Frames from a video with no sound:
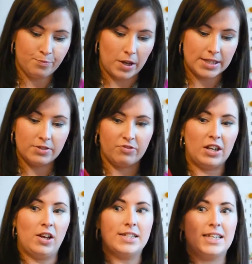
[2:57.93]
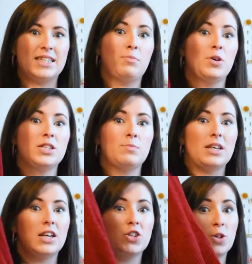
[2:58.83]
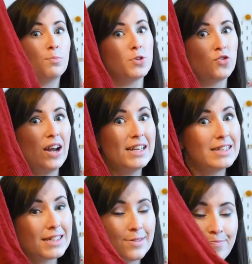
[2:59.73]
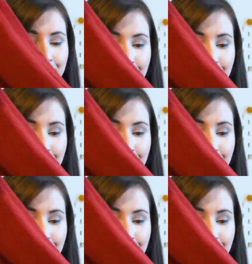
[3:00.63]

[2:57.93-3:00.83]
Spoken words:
I didn't realise it's supposed to be a jumper dress,